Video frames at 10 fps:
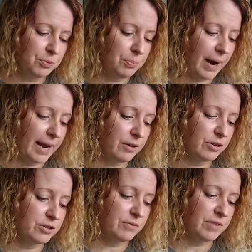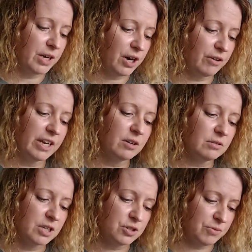proprietors of the REO
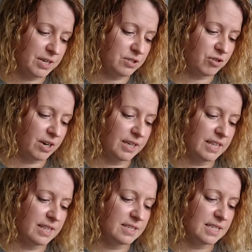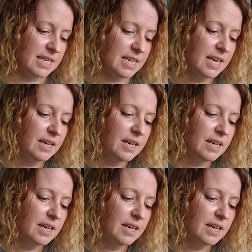lunch restaurant in the city,